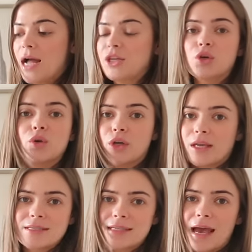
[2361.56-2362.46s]
and you're
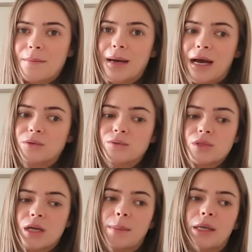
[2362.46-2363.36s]
looking to get a
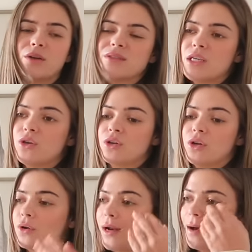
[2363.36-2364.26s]
mount, I mean, obviously you could
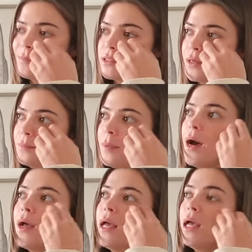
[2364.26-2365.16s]
look on Amazon,
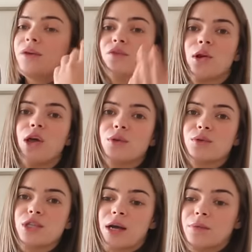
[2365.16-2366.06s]
but if you're
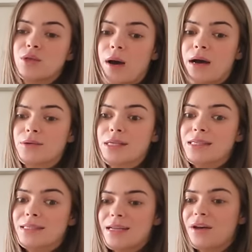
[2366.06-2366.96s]
local to Tunbridge Wells,
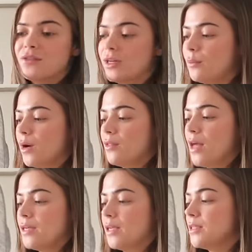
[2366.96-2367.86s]
it's definitely worth
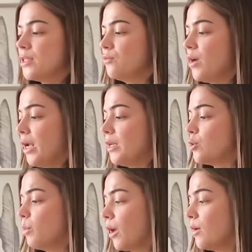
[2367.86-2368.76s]
heading into the
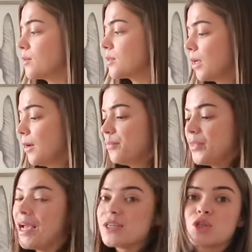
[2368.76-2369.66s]
Range, because
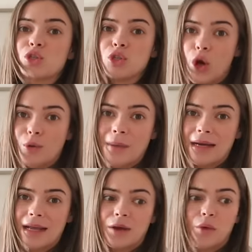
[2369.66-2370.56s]
they had so
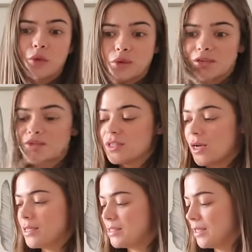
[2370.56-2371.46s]
many, all different
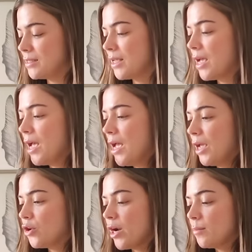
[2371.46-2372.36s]
sizes,
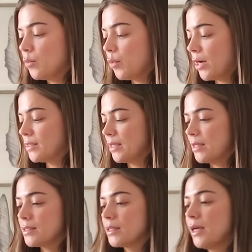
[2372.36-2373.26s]
incredible
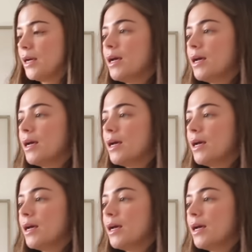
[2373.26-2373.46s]
prices.